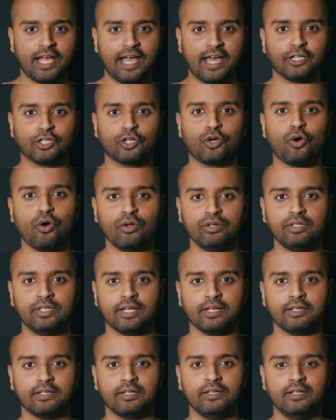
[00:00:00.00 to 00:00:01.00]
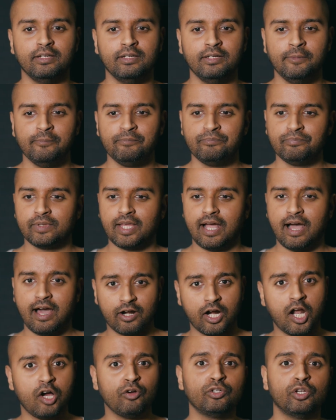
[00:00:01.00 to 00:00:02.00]
and content
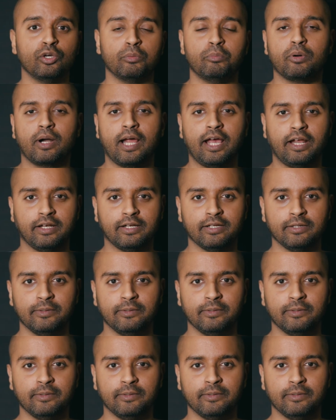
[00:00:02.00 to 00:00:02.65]
around your brand.